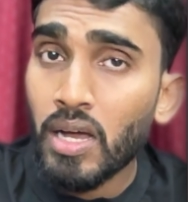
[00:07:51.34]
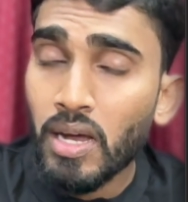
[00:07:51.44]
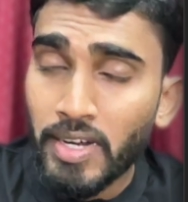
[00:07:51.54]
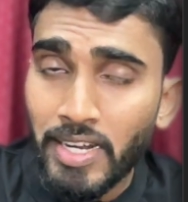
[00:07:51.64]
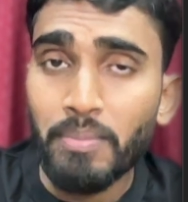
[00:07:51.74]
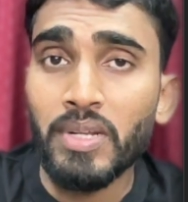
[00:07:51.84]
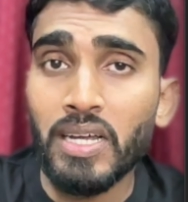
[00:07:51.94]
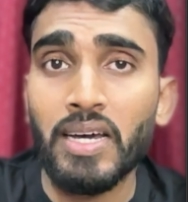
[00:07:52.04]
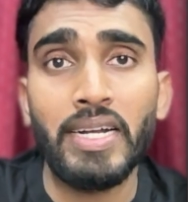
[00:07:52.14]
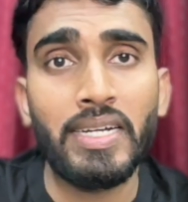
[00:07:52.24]
attempt the
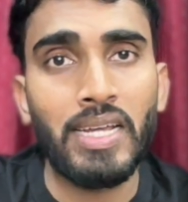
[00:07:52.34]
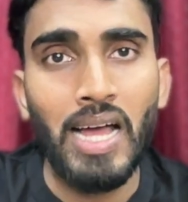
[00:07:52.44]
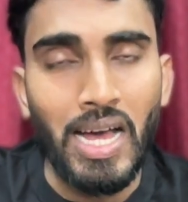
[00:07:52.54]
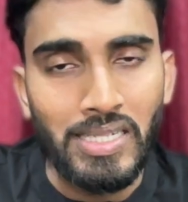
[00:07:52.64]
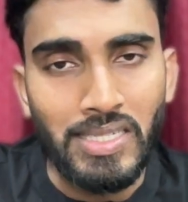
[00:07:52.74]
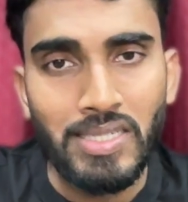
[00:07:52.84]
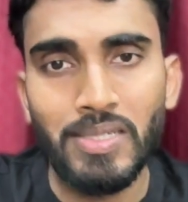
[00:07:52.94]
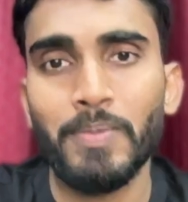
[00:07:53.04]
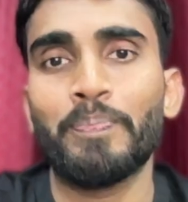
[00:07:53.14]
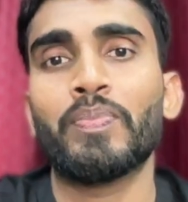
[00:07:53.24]
correct answer.
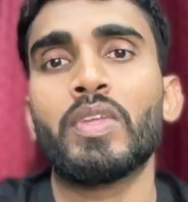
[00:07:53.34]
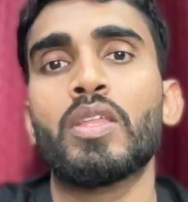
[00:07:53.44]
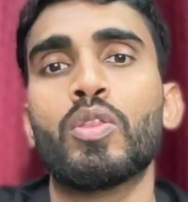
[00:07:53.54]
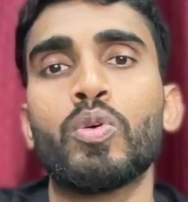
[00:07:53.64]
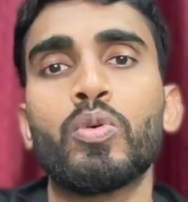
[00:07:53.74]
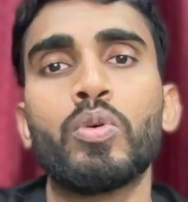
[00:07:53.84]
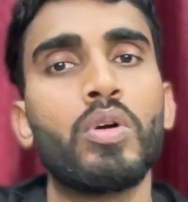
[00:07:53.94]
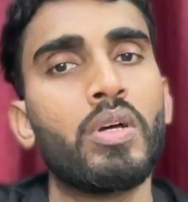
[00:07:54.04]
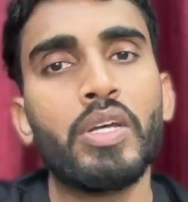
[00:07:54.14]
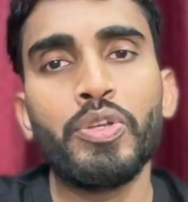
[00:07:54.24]
So
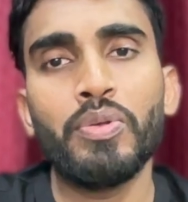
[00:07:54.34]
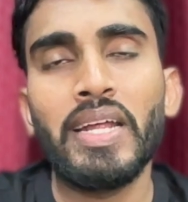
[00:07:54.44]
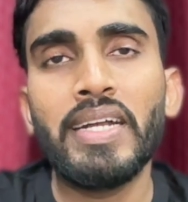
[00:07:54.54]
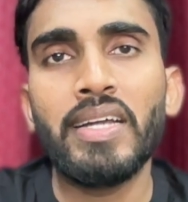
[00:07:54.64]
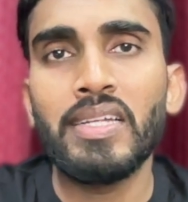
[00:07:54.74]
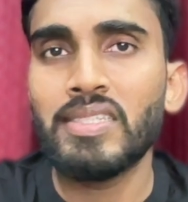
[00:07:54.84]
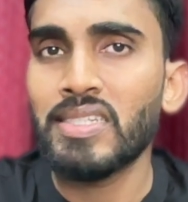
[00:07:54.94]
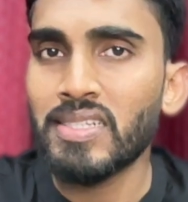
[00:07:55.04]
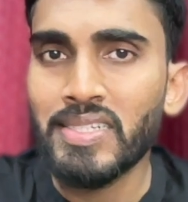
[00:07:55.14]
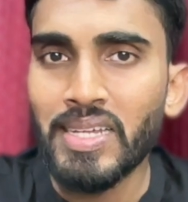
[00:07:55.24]
you'll write the answer in
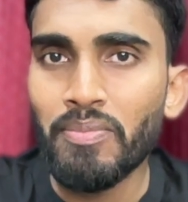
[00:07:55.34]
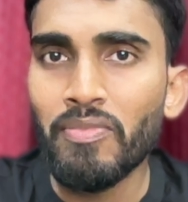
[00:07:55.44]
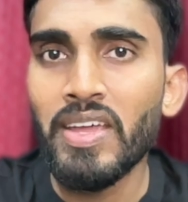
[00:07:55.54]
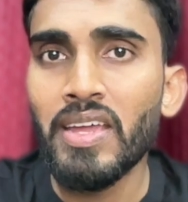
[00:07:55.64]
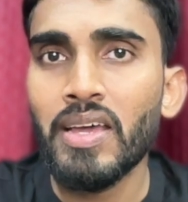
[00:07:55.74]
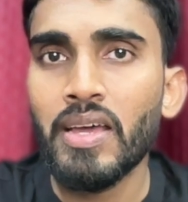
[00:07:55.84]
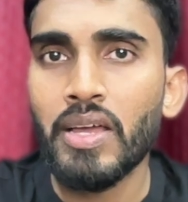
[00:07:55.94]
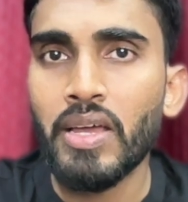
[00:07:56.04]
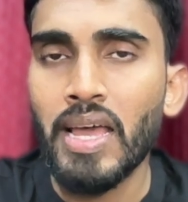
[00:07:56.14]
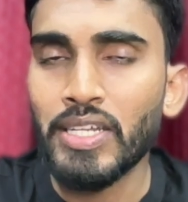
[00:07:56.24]
the same way
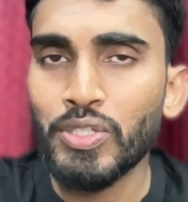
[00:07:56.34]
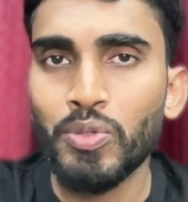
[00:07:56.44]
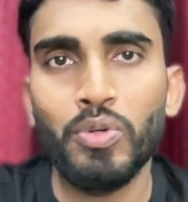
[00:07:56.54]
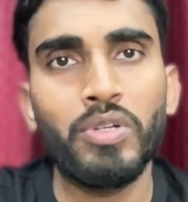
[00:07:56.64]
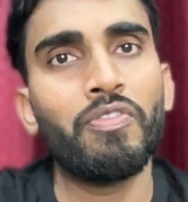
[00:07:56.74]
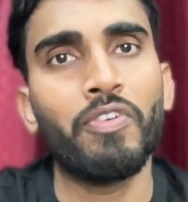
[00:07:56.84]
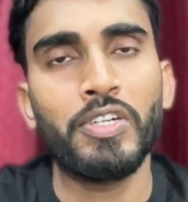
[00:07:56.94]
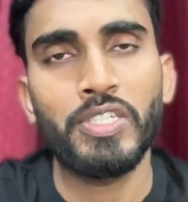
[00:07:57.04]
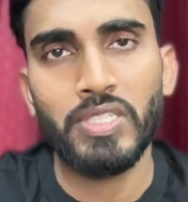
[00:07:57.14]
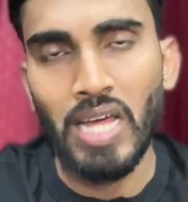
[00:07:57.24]
as you wrote the
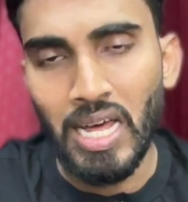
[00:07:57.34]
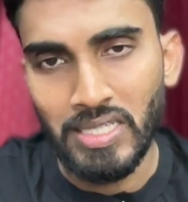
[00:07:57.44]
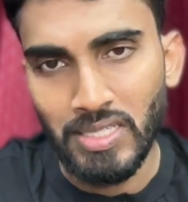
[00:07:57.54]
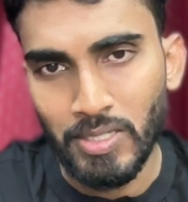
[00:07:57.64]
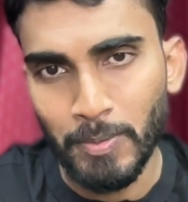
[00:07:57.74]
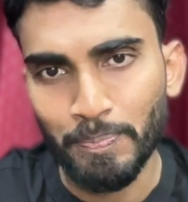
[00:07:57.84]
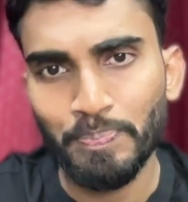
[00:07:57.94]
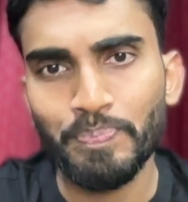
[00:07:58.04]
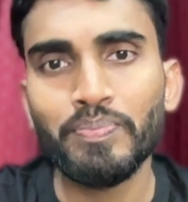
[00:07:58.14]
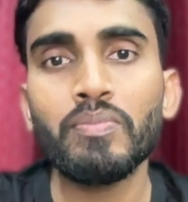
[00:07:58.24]
first answer.
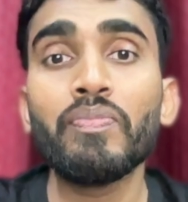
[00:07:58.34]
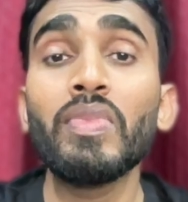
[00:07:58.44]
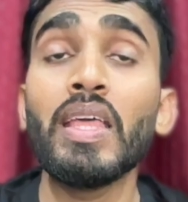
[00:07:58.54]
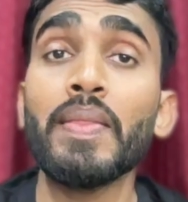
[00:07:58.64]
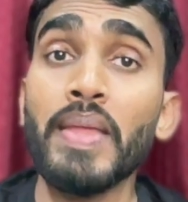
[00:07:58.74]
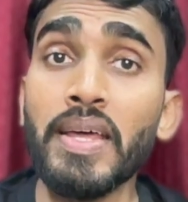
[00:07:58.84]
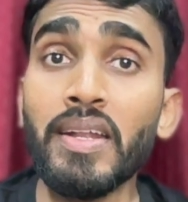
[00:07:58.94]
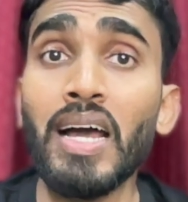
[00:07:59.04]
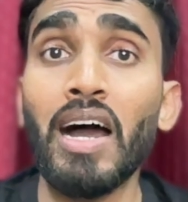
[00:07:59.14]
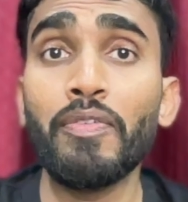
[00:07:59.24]

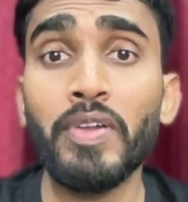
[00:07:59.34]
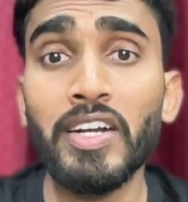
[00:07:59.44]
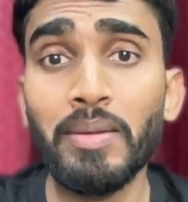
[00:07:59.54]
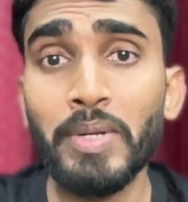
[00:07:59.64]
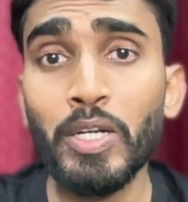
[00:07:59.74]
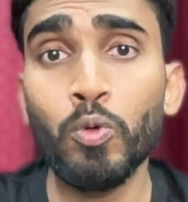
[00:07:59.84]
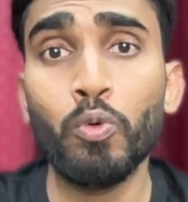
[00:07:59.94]
Then after attempting two